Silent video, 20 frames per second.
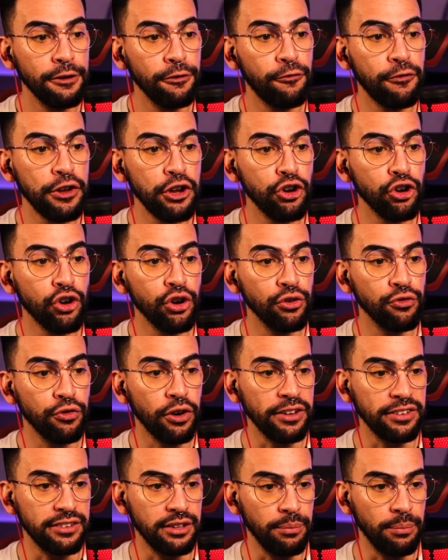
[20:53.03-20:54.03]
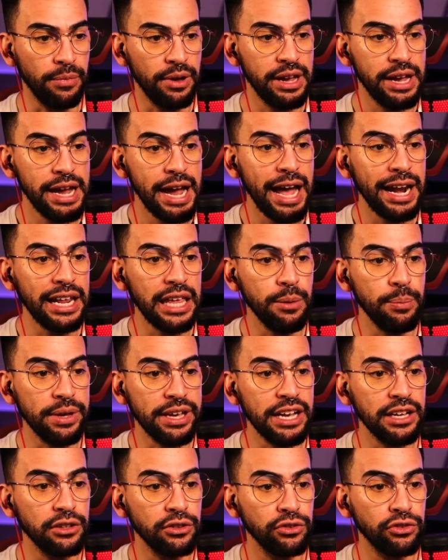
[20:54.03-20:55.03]
Fear confronts him, and he
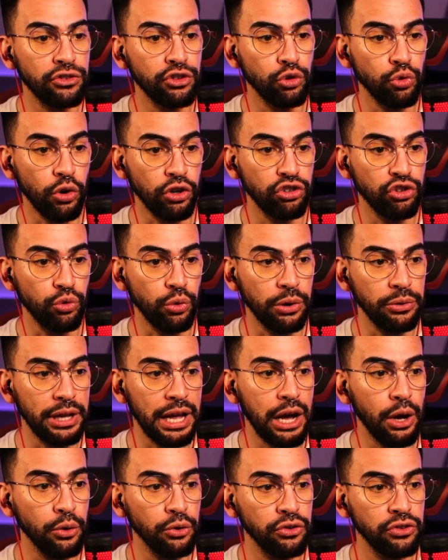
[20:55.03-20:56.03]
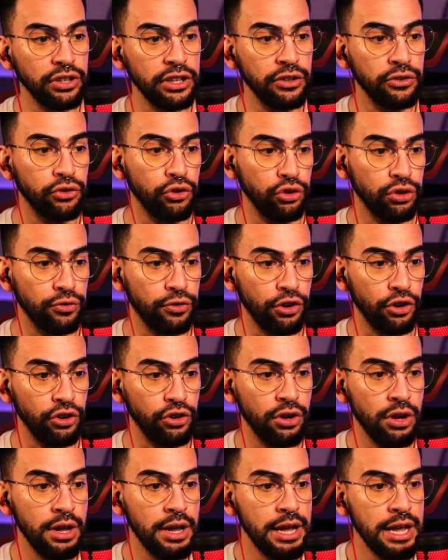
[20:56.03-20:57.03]
begins to rush around the house in search of
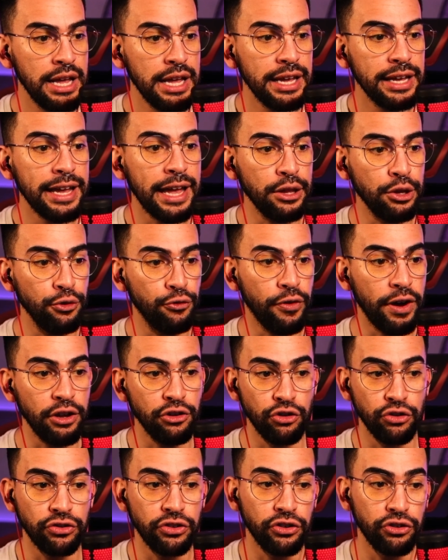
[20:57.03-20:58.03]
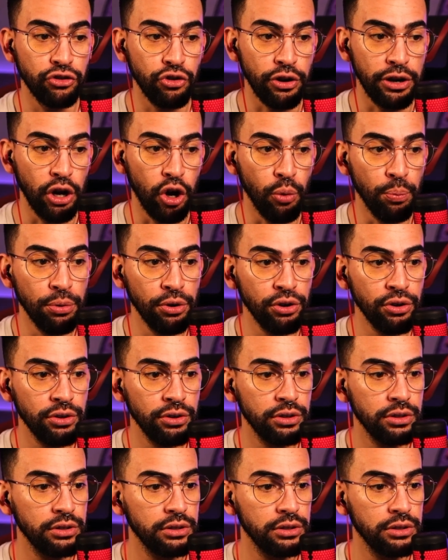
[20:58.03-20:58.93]
her. Can you find your sister and help her?